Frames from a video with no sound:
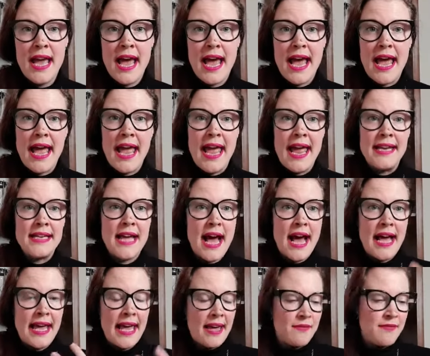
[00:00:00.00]
And I
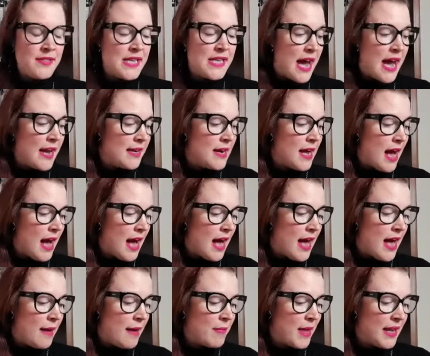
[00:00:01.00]
have done,
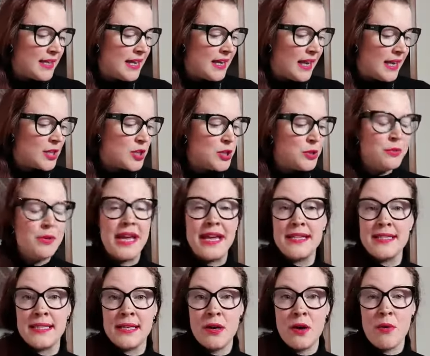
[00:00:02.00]
um, I think like two
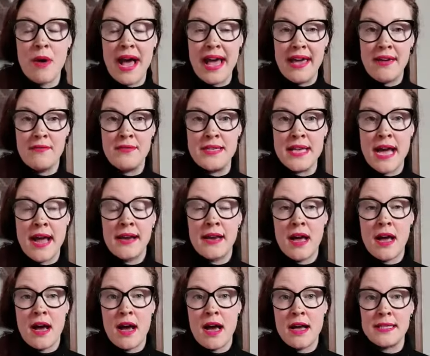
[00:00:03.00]
days ago, I have done
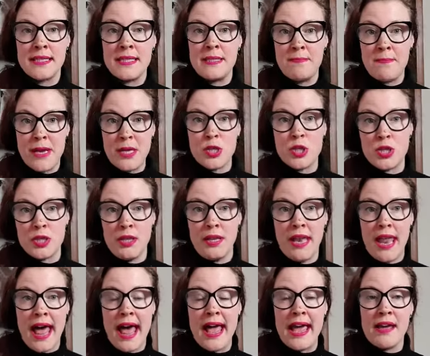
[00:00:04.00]
a special
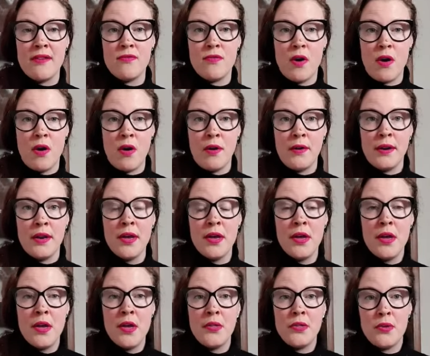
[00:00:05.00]
live on
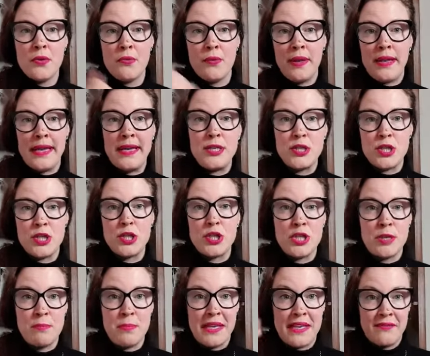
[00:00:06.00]
the
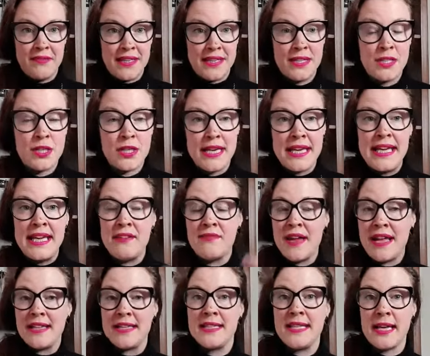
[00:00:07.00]
relationship between grief
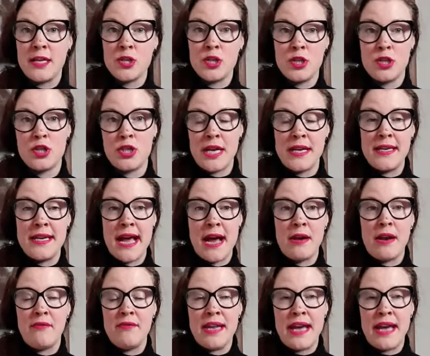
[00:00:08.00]
and sexual shutdown. I've